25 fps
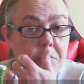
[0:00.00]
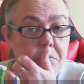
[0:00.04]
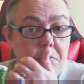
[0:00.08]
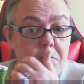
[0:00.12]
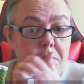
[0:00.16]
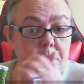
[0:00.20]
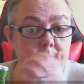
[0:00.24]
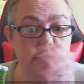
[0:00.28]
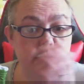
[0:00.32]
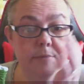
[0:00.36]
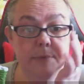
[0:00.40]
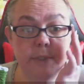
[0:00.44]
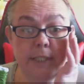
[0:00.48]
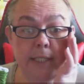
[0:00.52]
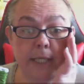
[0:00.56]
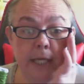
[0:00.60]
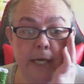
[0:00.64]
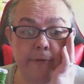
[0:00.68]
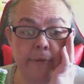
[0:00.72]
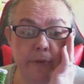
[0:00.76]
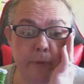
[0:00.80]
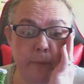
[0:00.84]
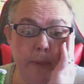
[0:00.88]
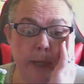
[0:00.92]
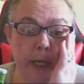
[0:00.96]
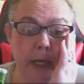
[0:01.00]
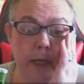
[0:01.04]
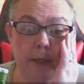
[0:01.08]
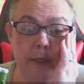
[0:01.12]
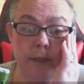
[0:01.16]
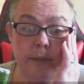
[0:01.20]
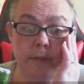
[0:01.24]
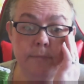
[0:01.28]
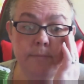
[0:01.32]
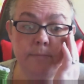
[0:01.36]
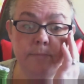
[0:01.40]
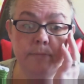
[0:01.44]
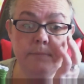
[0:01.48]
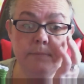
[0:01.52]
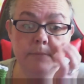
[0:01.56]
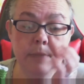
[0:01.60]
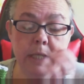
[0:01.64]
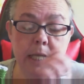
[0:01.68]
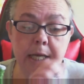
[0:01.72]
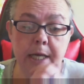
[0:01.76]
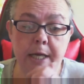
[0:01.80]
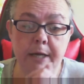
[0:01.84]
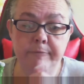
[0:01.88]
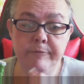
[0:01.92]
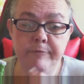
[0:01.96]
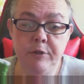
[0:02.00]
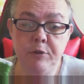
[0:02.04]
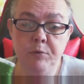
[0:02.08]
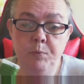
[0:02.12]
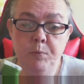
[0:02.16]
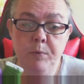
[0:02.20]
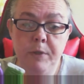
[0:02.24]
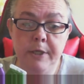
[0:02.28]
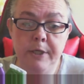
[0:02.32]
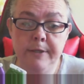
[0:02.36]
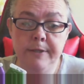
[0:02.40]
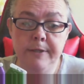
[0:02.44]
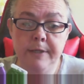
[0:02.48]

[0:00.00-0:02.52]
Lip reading: save the pattern like I've done with